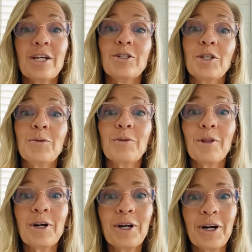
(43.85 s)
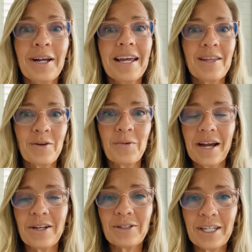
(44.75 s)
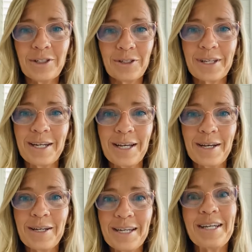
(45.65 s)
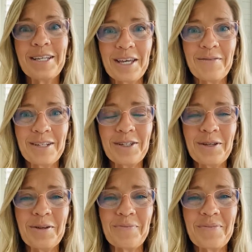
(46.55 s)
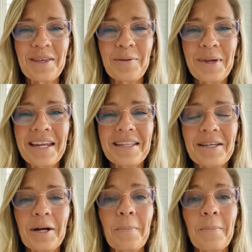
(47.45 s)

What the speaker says: to learn it the way your teacher's going to give it to you at the beginning of the year.